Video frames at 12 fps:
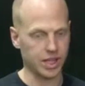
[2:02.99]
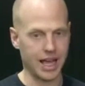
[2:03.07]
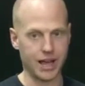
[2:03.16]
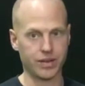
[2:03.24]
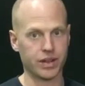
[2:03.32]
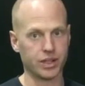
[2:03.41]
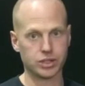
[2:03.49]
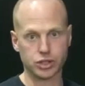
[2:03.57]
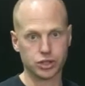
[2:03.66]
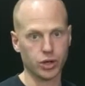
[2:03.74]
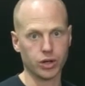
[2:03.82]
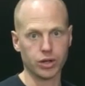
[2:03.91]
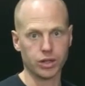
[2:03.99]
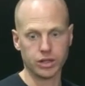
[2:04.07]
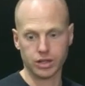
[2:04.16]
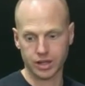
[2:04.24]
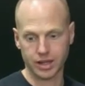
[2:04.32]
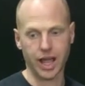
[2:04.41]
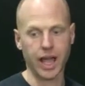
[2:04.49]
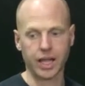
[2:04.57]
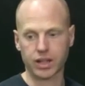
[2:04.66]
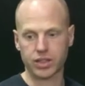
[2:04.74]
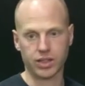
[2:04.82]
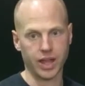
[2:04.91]
having a certain
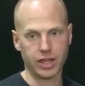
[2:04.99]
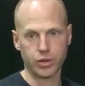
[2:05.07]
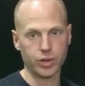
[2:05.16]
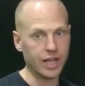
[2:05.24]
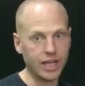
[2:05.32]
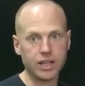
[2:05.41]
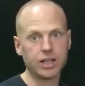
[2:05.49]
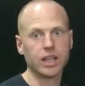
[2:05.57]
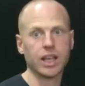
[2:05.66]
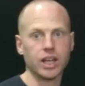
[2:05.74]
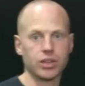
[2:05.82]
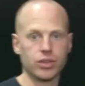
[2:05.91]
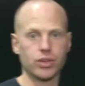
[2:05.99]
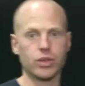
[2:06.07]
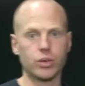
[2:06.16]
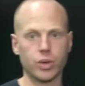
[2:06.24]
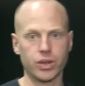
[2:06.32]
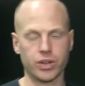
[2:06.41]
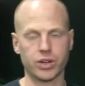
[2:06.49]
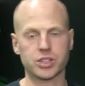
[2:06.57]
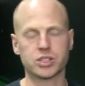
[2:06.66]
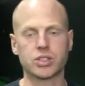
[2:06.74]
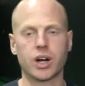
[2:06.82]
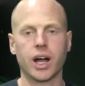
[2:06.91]
length that you need to get to with your
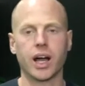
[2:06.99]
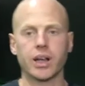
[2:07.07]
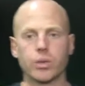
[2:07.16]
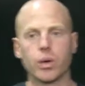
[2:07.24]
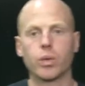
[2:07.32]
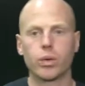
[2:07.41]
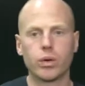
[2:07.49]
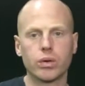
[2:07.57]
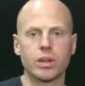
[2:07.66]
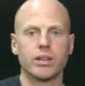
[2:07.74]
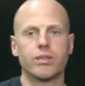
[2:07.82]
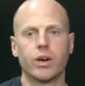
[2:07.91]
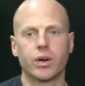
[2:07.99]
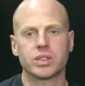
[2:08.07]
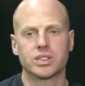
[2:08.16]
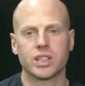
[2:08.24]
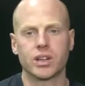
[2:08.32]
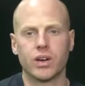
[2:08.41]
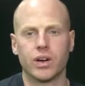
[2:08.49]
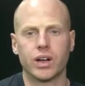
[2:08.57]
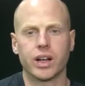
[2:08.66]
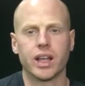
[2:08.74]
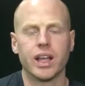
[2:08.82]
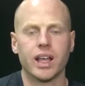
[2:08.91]
stride. What we're really focusing
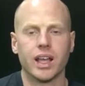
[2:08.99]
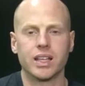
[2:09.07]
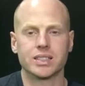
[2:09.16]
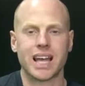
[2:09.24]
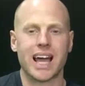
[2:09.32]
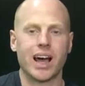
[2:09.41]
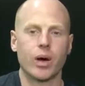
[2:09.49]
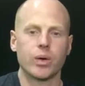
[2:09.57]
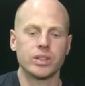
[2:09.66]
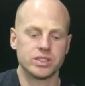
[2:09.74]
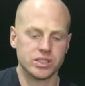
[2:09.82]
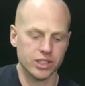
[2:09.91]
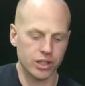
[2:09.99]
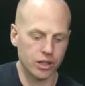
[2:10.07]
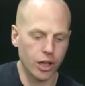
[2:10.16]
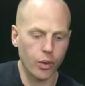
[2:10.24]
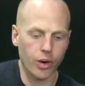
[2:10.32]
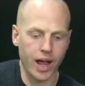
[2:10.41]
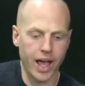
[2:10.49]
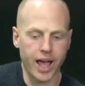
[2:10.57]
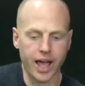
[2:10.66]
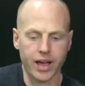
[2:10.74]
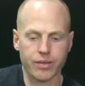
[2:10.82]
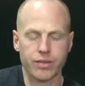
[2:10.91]
on is how is your lower
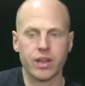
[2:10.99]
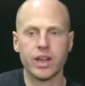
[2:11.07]
half